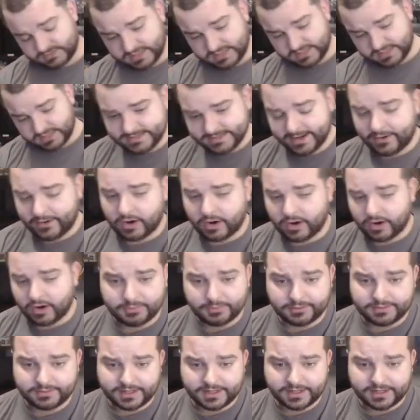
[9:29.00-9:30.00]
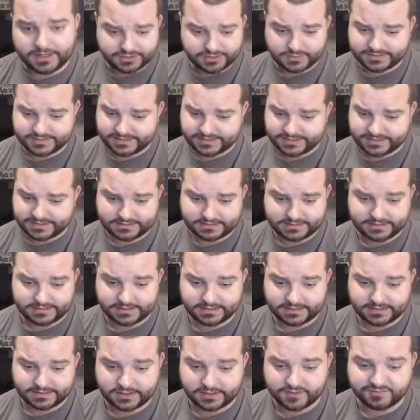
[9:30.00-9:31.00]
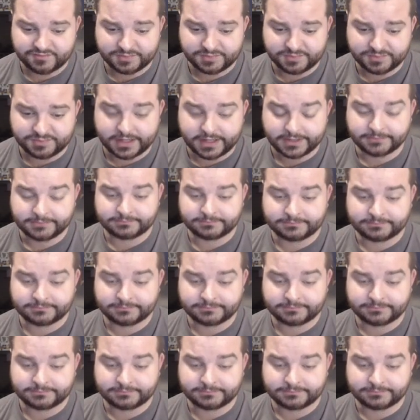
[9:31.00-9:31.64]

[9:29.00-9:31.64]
It's not horrible, I just don't see it seeing a ton of play.